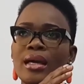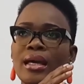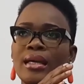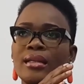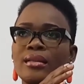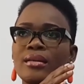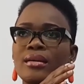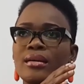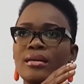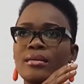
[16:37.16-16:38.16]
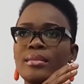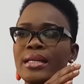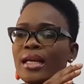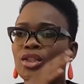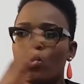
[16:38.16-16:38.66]
in the
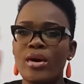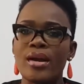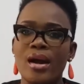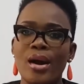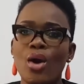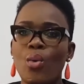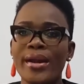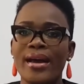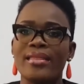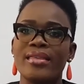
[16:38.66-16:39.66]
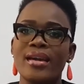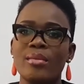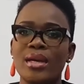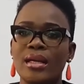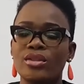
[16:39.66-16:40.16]
next 1 hour or 1 hour 30
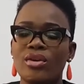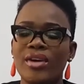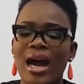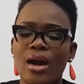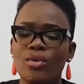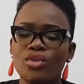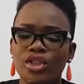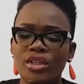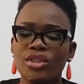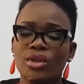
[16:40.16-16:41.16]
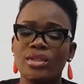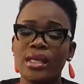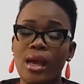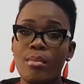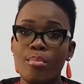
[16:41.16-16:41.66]
minutes of how
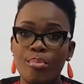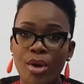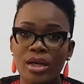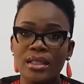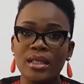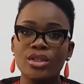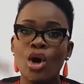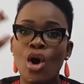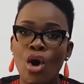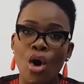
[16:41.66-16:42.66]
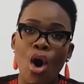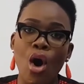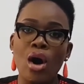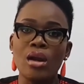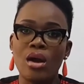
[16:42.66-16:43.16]
Jesus embodied
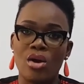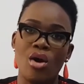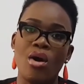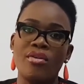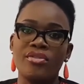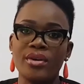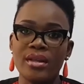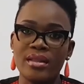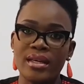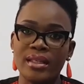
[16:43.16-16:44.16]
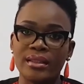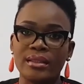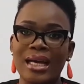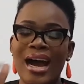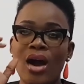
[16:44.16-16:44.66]
all of
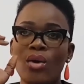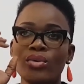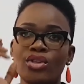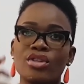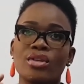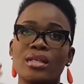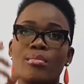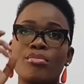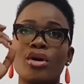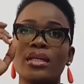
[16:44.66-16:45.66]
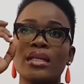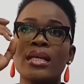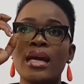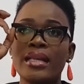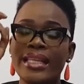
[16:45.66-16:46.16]
this, how Jesus
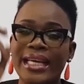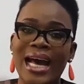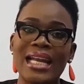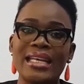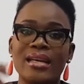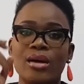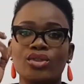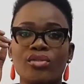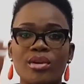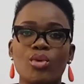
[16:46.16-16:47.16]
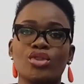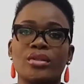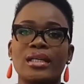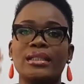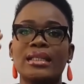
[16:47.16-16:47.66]
embodied the cardinals of
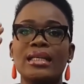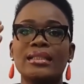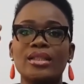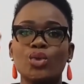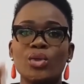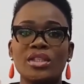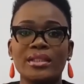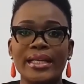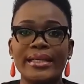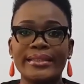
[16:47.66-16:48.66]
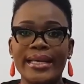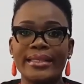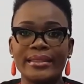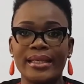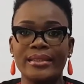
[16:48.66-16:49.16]
emotional intelligence, which is
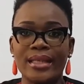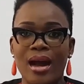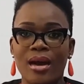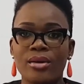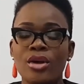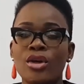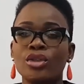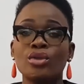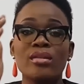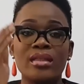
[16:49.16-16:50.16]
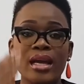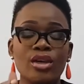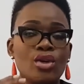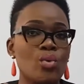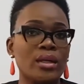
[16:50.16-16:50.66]
SSSR. So
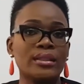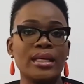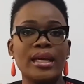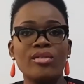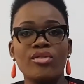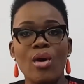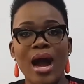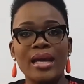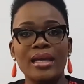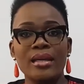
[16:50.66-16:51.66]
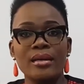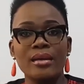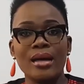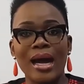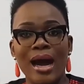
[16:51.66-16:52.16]
thank you once again for hanging
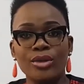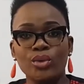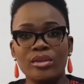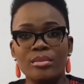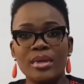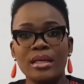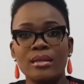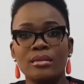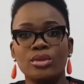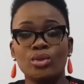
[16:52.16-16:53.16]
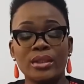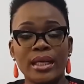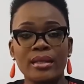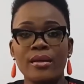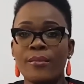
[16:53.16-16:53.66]
out with me today.